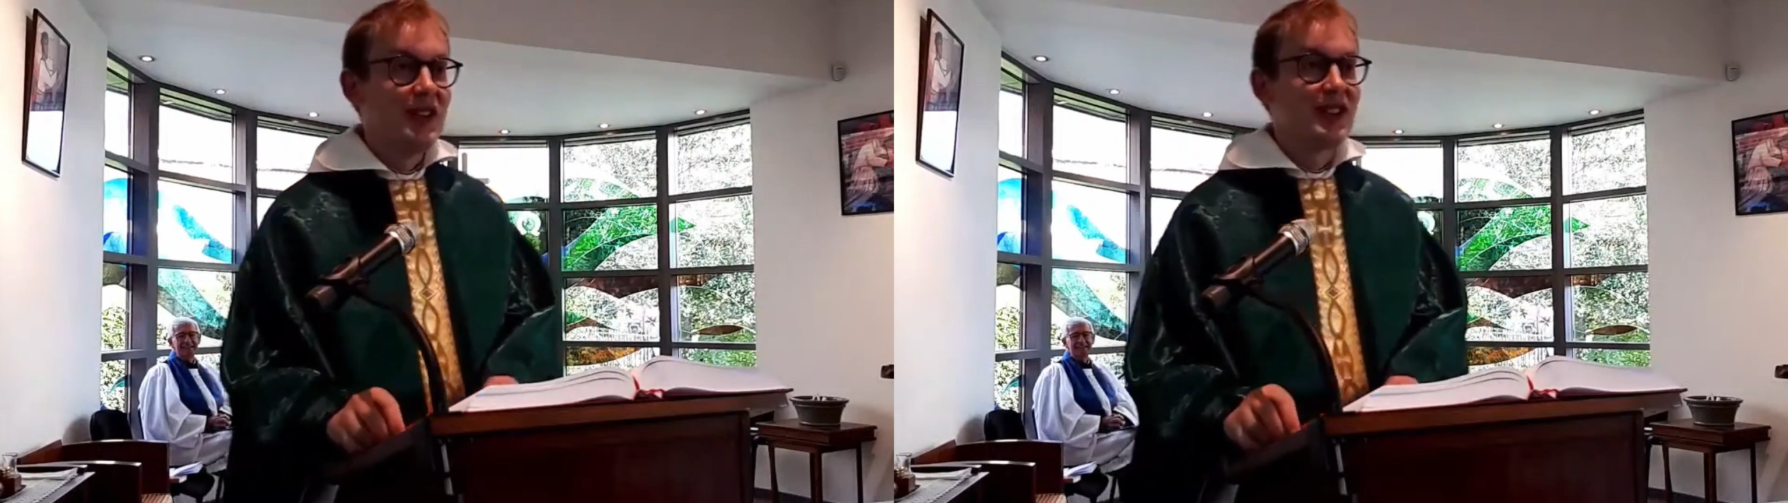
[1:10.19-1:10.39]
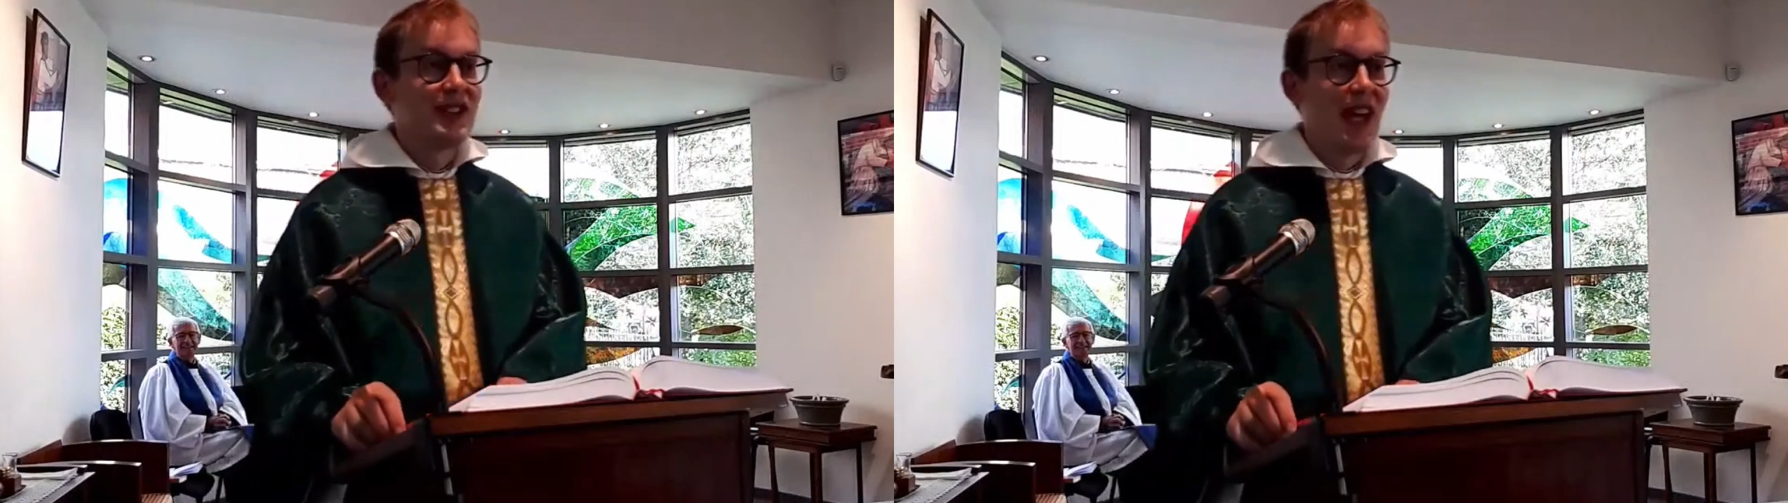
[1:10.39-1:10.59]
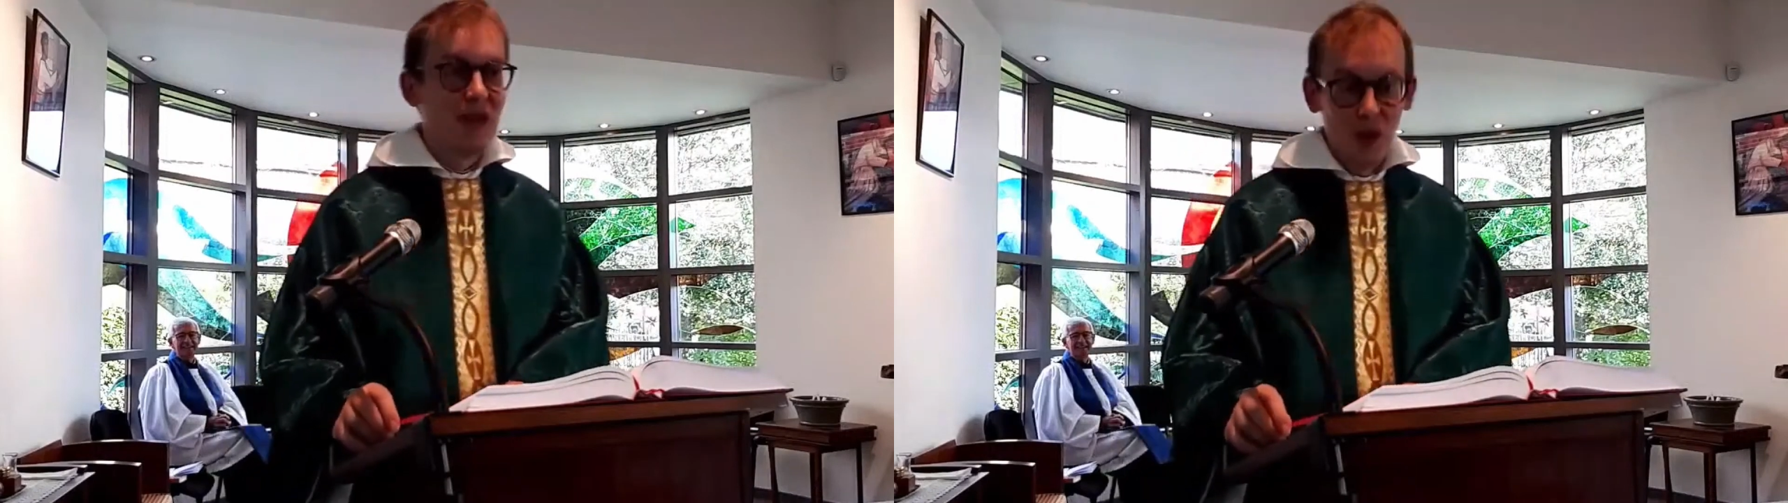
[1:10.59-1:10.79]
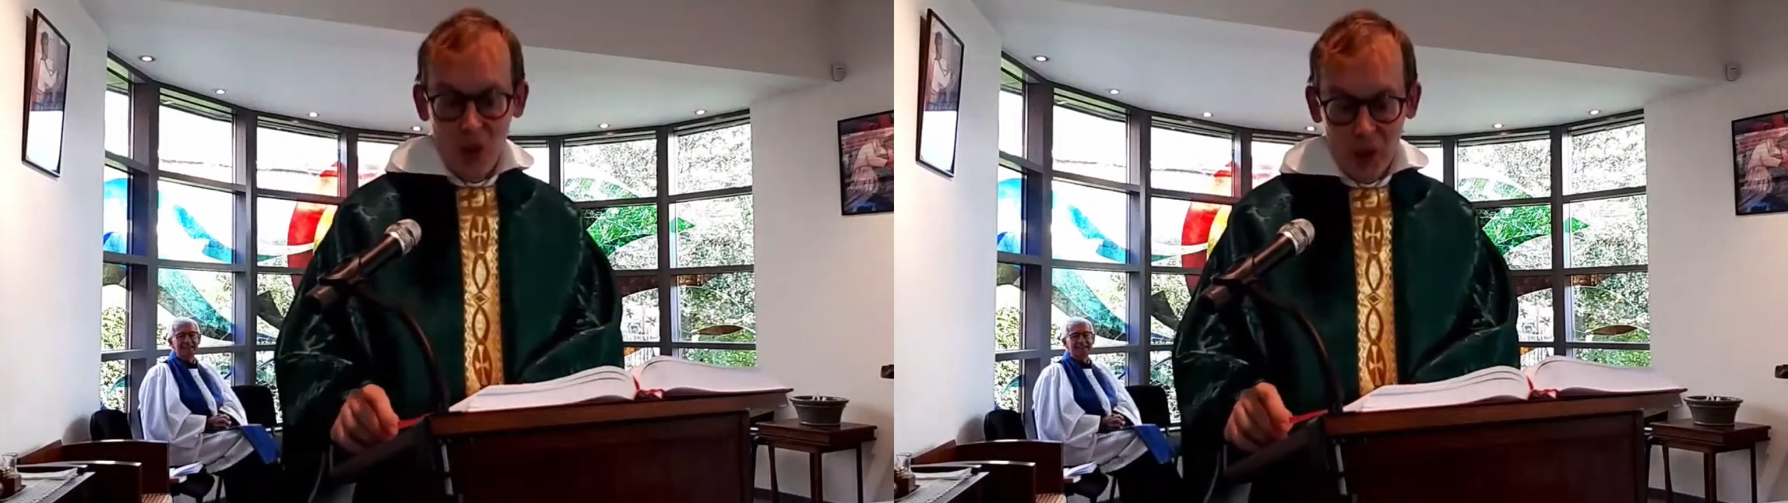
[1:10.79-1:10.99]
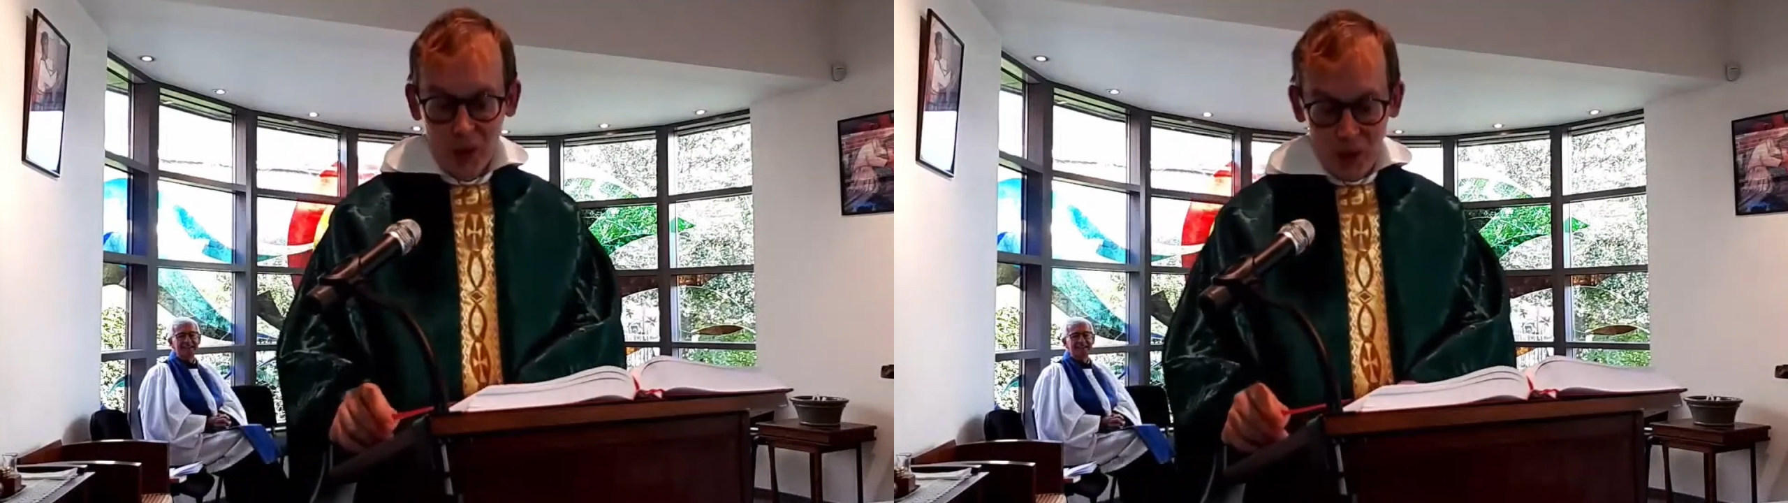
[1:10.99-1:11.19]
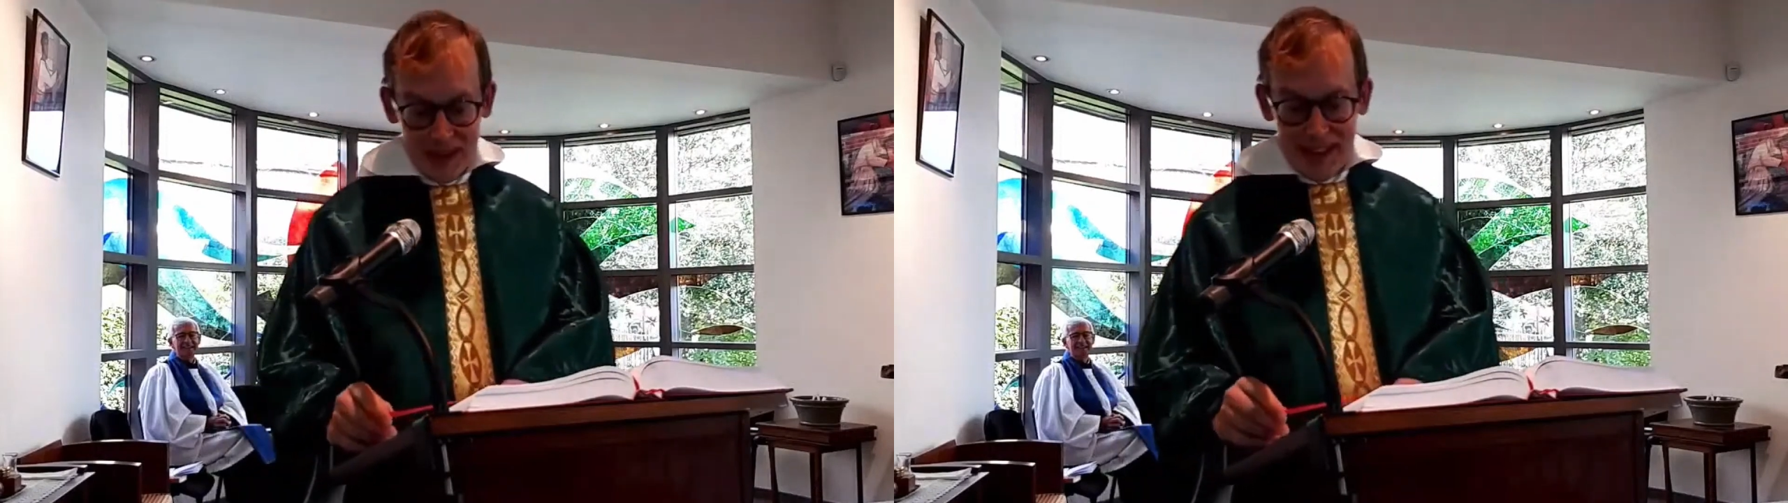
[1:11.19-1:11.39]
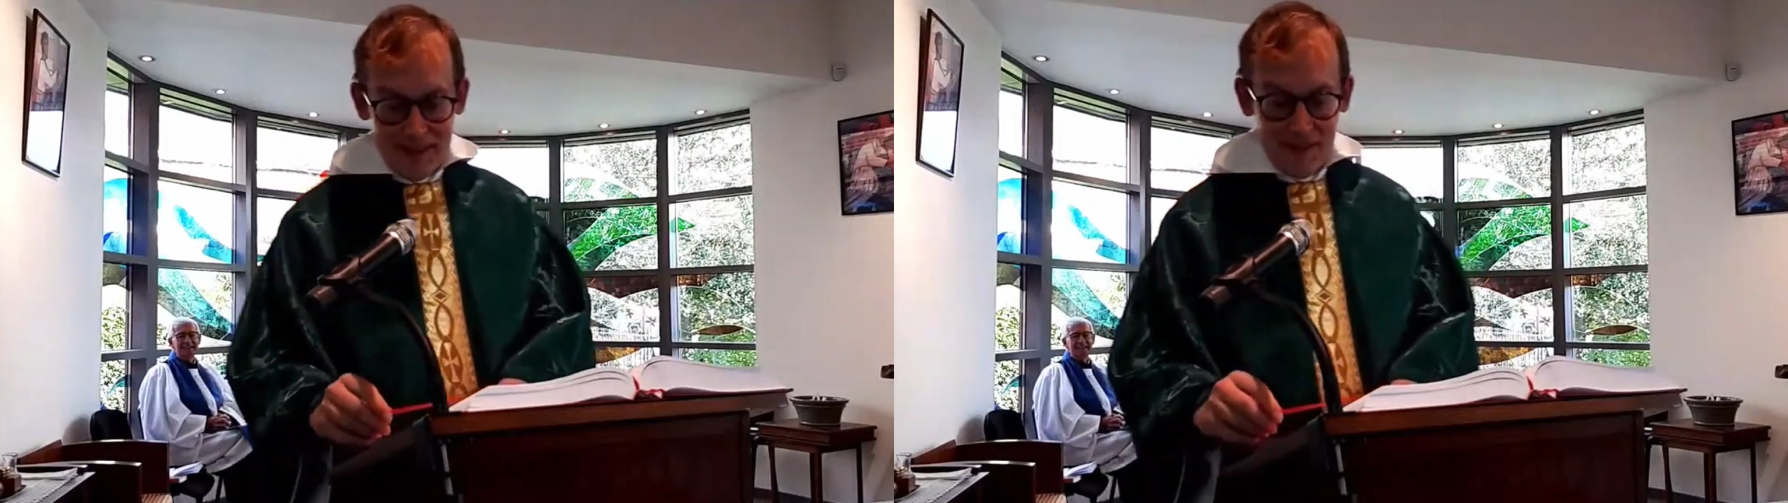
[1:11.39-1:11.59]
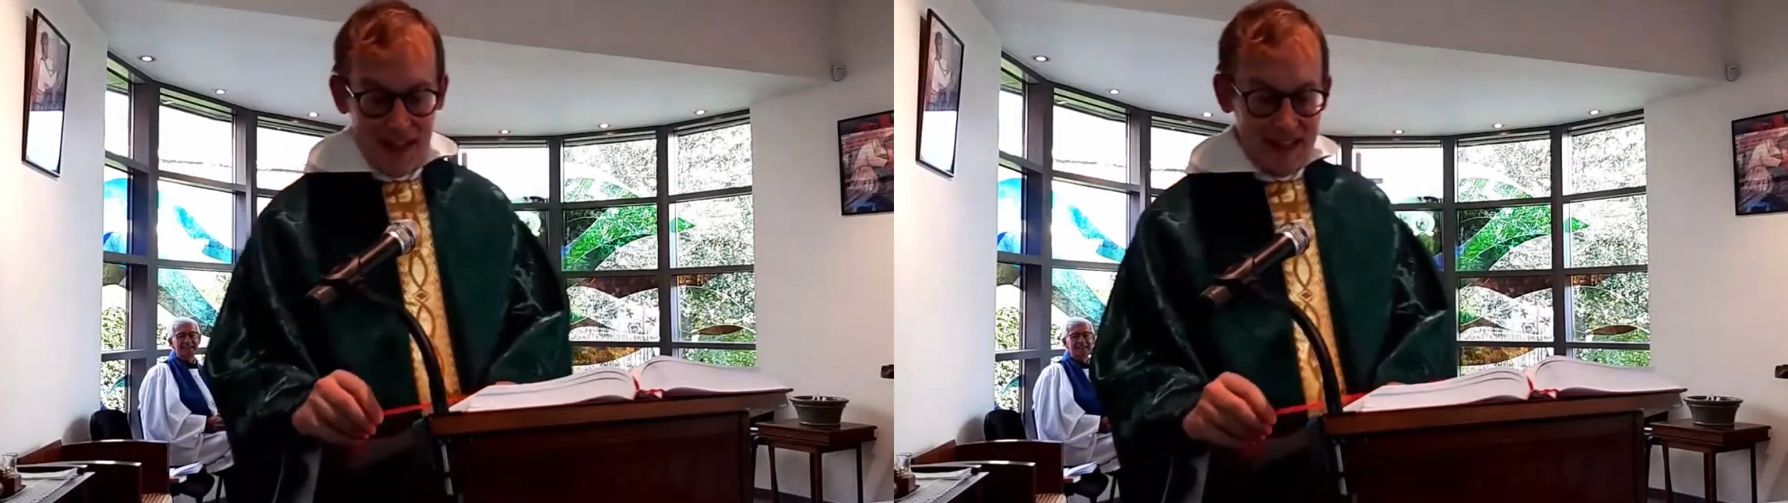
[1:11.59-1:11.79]
understand the world we
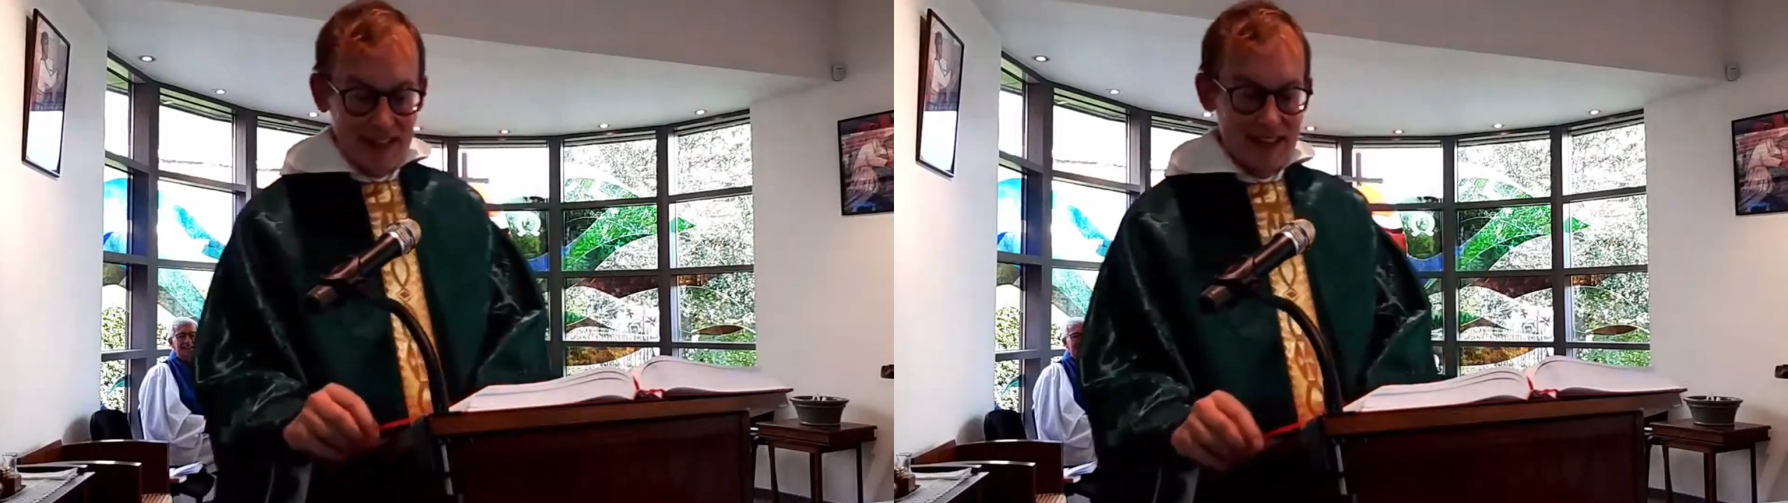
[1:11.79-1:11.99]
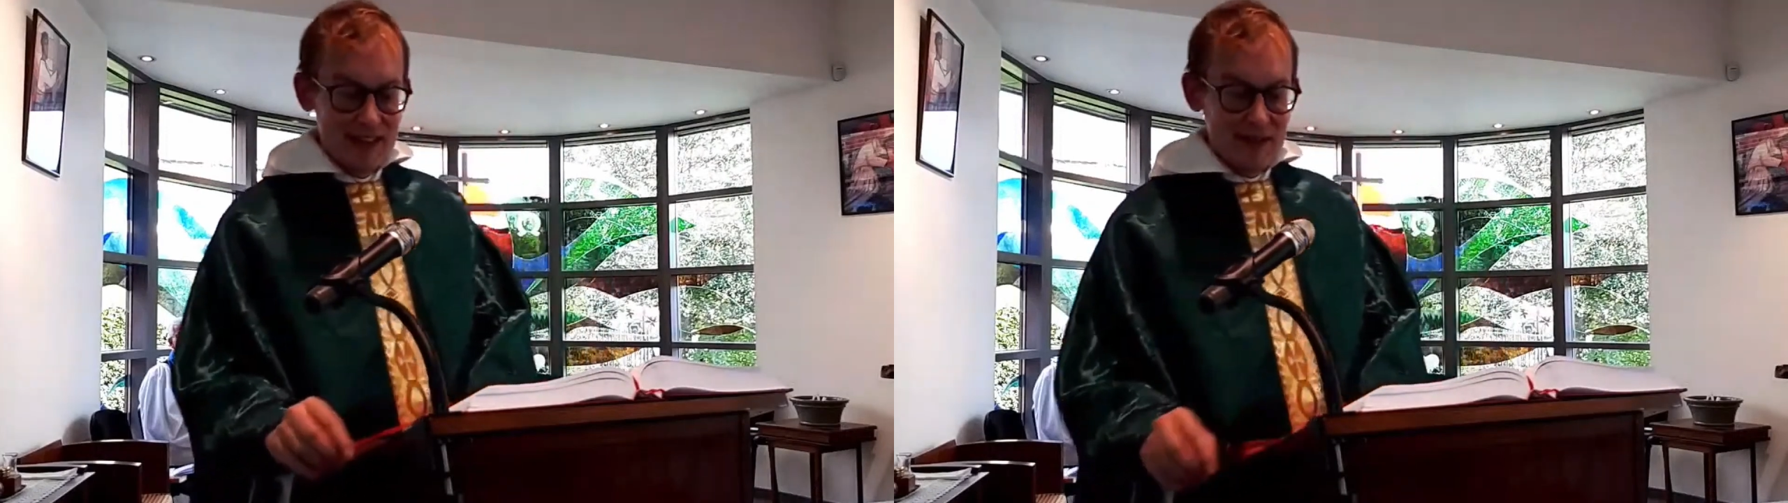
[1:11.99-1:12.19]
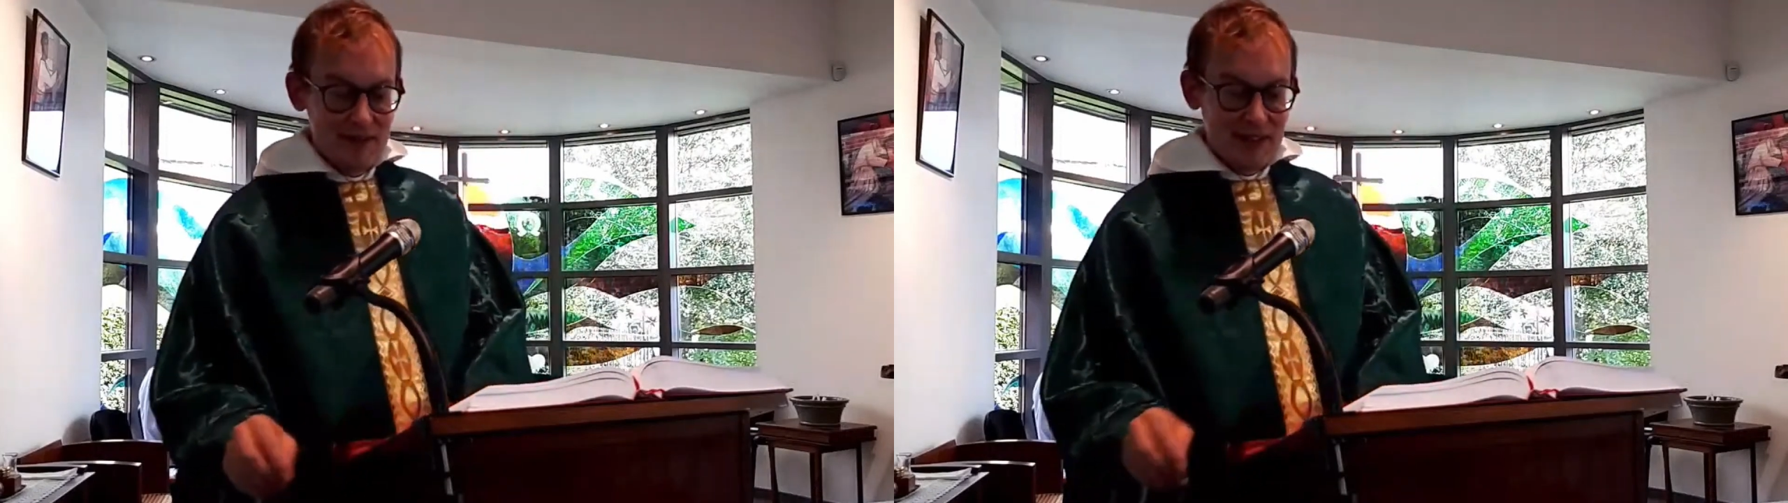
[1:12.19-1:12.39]
live in,